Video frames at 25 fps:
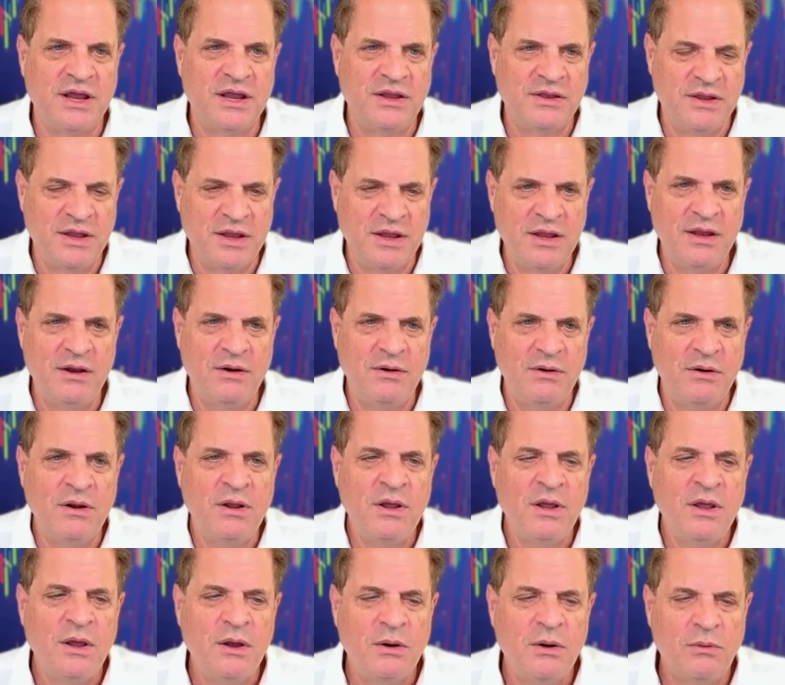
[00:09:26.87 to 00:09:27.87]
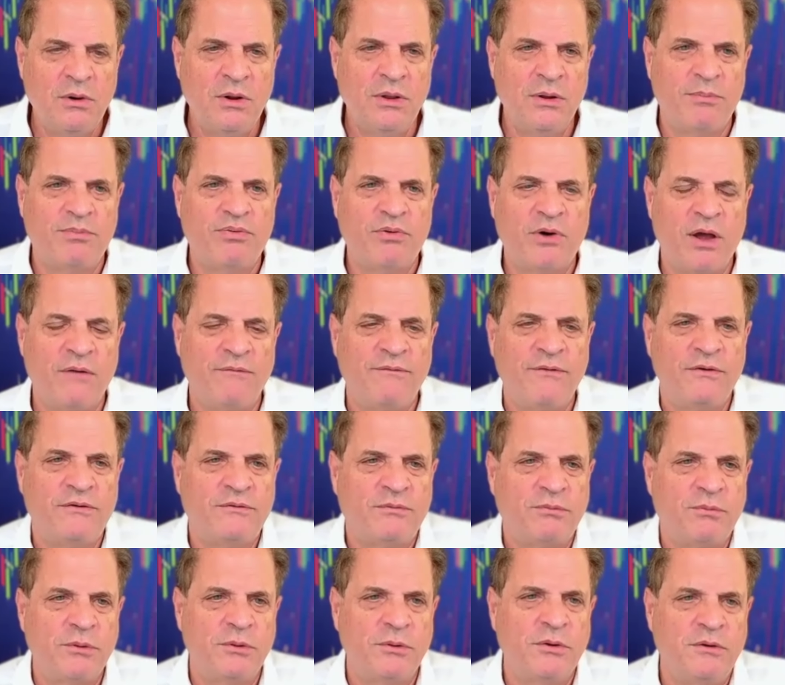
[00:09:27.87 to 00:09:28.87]
And then when the
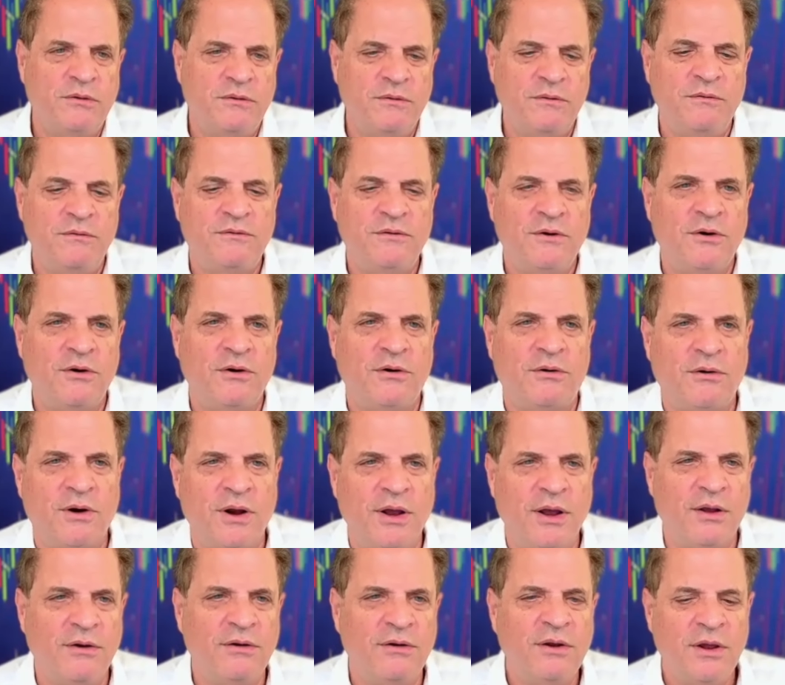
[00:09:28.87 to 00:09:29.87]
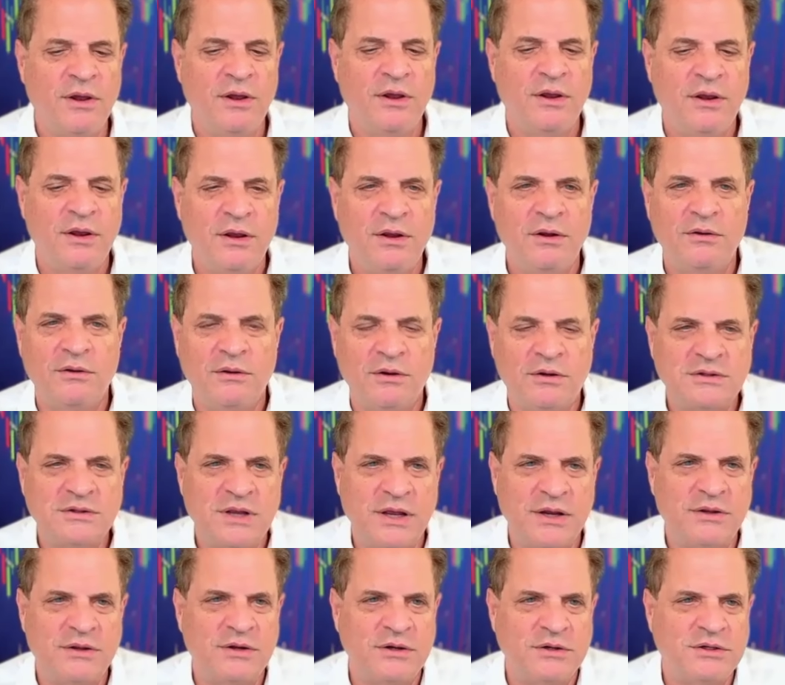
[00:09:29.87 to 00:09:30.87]
profits really do turn around, it looks
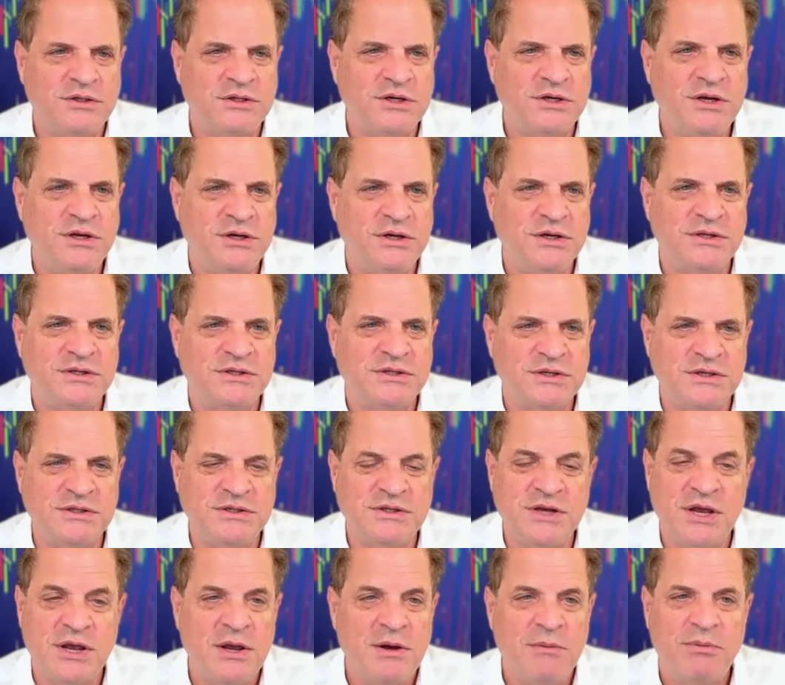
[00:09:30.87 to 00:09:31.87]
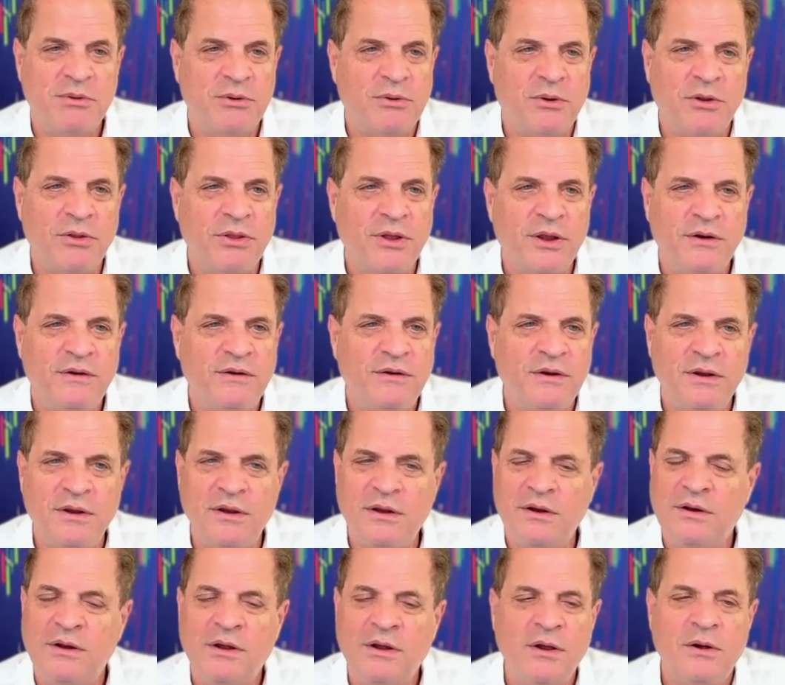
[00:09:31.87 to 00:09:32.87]
like they're geniuses, but all they
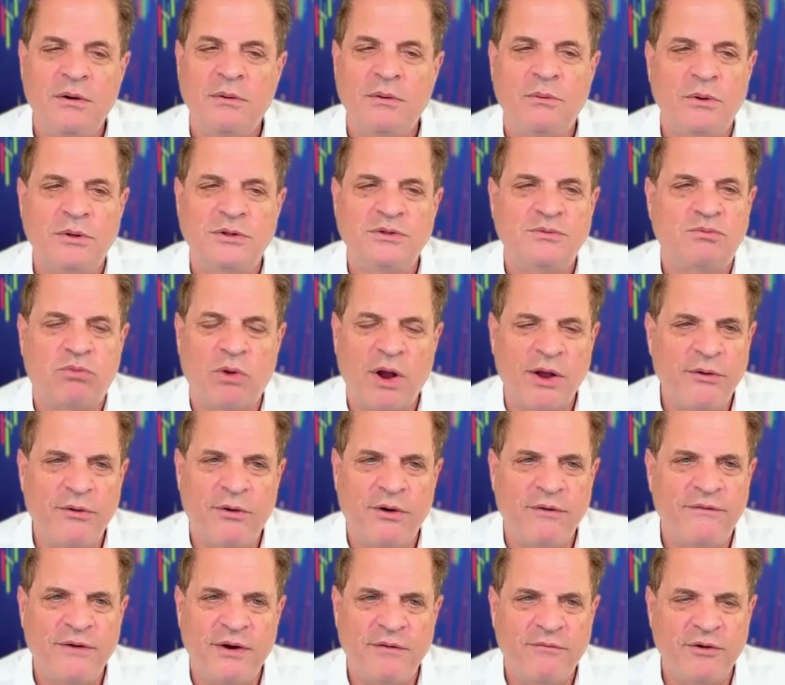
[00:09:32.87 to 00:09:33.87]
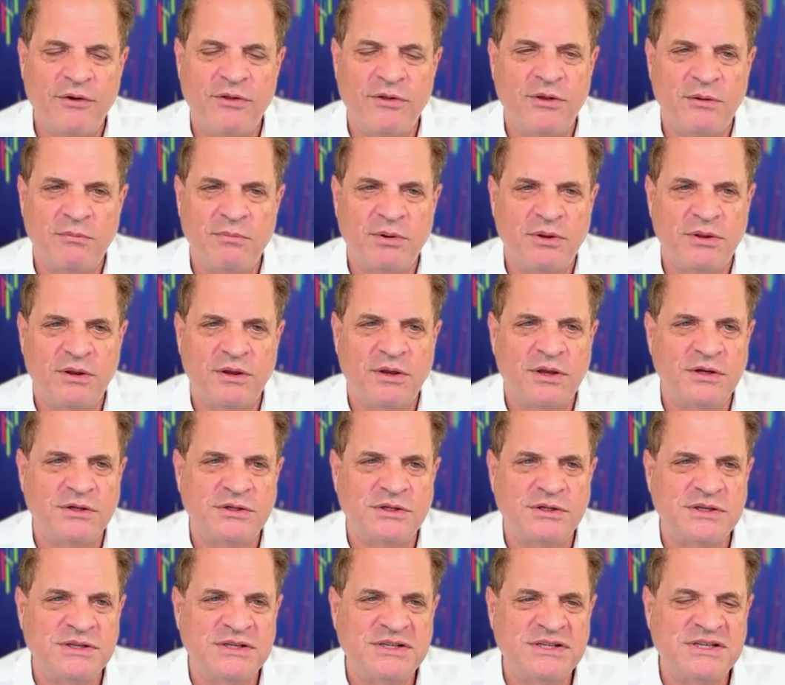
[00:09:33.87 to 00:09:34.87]
did was write off everything but the
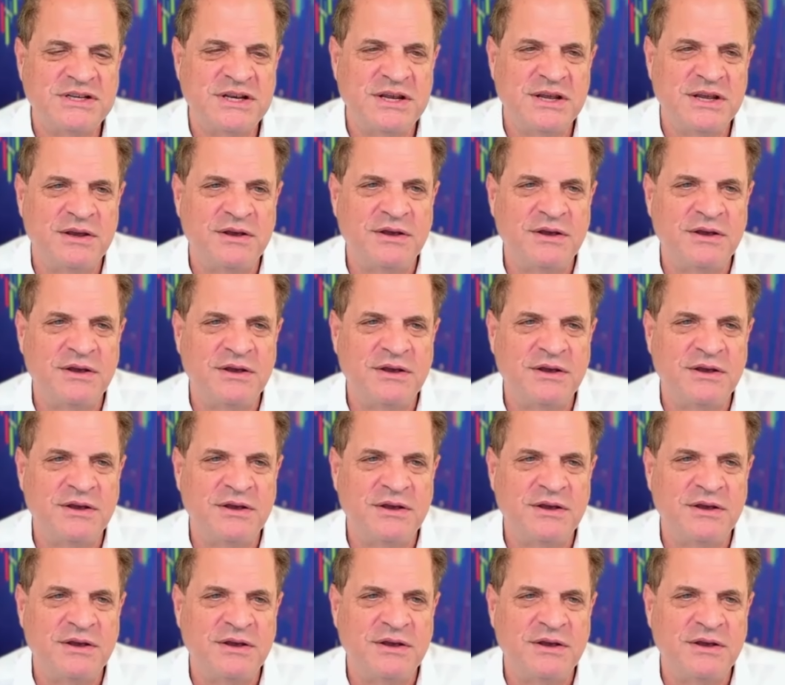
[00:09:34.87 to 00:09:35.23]
kitchen sink